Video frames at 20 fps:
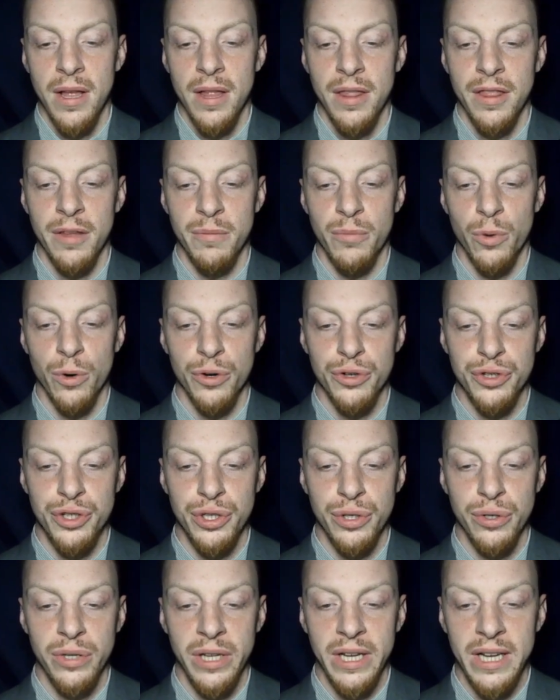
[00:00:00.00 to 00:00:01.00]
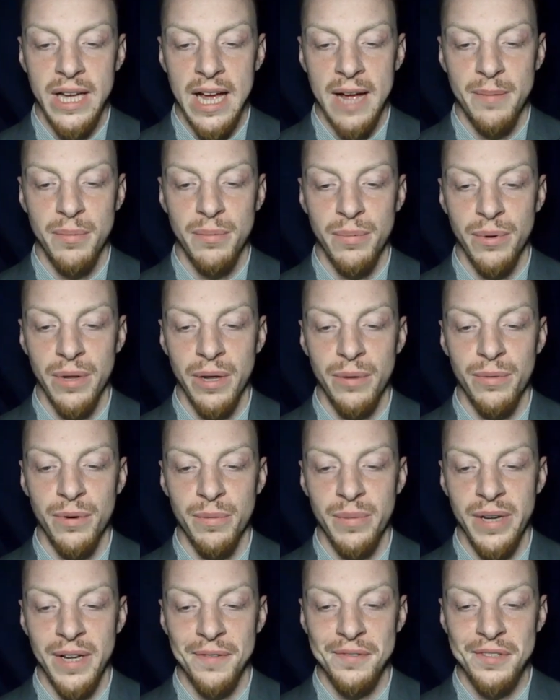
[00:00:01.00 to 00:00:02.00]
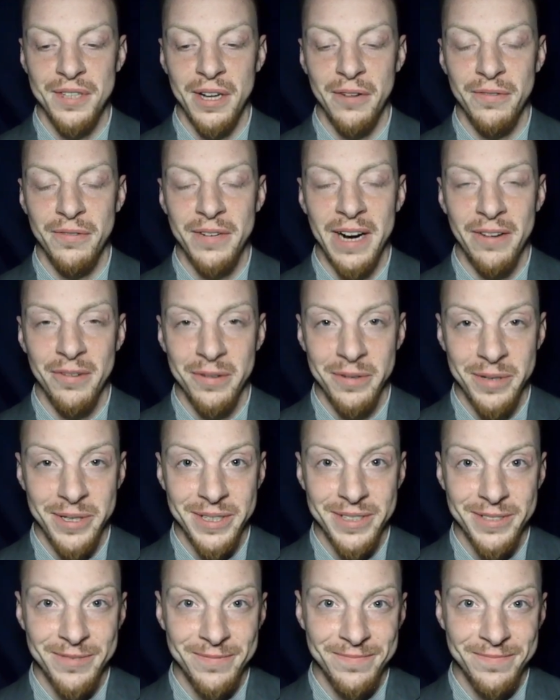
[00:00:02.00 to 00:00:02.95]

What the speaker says: the more duly capable it will be of self-government.